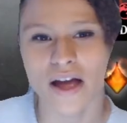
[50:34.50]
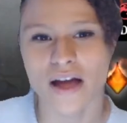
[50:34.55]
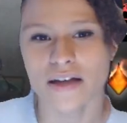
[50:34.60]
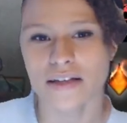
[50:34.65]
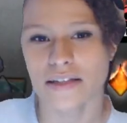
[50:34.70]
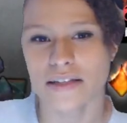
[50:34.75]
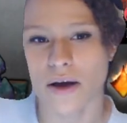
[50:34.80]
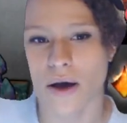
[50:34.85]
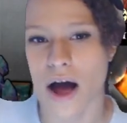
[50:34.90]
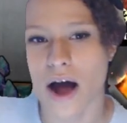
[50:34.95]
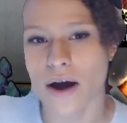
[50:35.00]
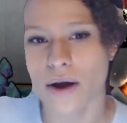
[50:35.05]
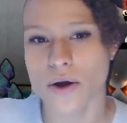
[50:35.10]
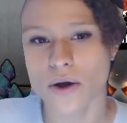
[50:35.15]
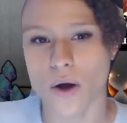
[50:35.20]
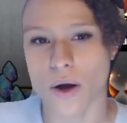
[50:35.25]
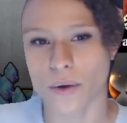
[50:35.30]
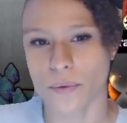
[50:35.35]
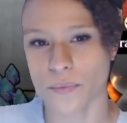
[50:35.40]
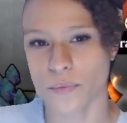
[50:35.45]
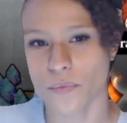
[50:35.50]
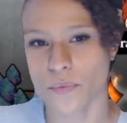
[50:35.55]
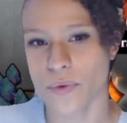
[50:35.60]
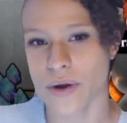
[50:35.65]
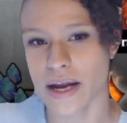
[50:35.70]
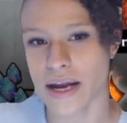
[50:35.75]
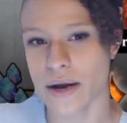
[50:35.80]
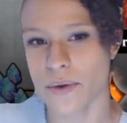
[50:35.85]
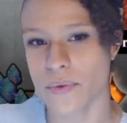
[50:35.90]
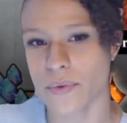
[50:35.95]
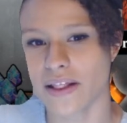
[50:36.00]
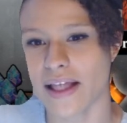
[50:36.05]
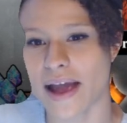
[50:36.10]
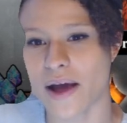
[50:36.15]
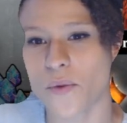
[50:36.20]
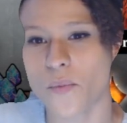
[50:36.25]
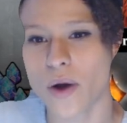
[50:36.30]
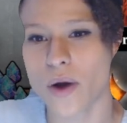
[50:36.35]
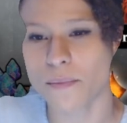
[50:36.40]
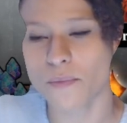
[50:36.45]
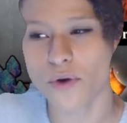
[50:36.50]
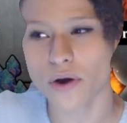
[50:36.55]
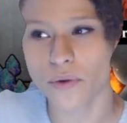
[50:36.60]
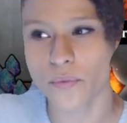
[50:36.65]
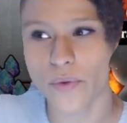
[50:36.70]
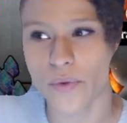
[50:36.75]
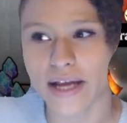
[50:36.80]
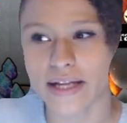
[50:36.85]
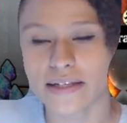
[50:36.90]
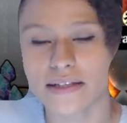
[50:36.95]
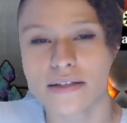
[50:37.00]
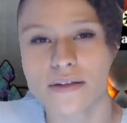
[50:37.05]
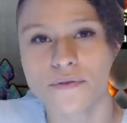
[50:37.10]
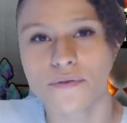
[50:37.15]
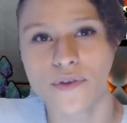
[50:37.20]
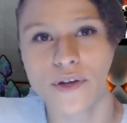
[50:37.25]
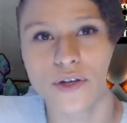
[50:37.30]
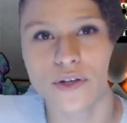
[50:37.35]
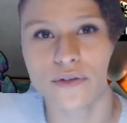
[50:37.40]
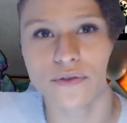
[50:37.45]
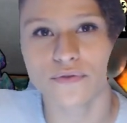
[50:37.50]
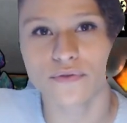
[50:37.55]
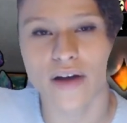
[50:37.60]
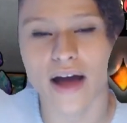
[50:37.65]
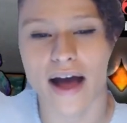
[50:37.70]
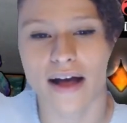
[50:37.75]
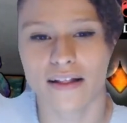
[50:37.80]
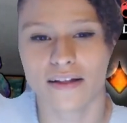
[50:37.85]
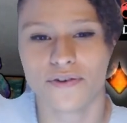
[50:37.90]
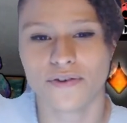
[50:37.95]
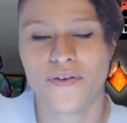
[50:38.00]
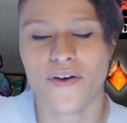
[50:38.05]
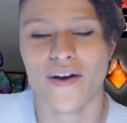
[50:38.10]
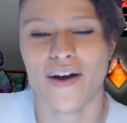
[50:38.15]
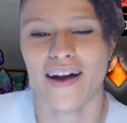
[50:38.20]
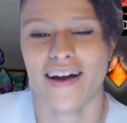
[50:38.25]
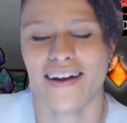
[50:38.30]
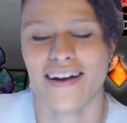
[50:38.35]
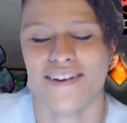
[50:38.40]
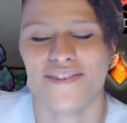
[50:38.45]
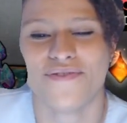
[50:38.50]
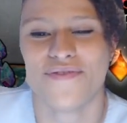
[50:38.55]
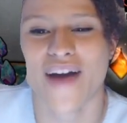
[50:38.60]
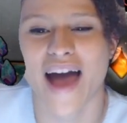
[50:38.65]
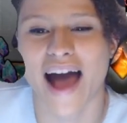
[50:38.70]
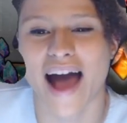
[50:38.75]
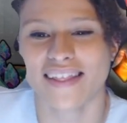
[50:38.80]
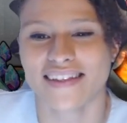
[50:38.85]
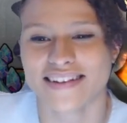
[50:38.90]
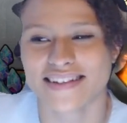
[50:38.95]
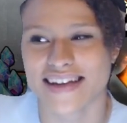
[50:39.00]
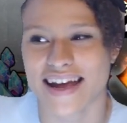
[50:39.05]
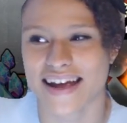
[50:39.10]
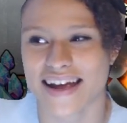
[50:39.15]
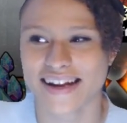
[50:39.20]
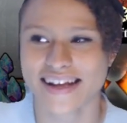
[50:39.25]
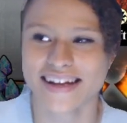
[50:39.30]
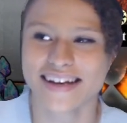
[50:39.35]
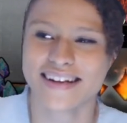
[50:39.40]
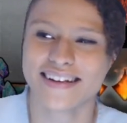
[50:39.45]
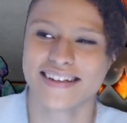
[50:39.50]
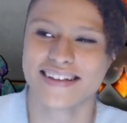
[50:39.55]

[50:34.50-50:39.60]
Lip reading: So our goal, we would like one more win to feel validated.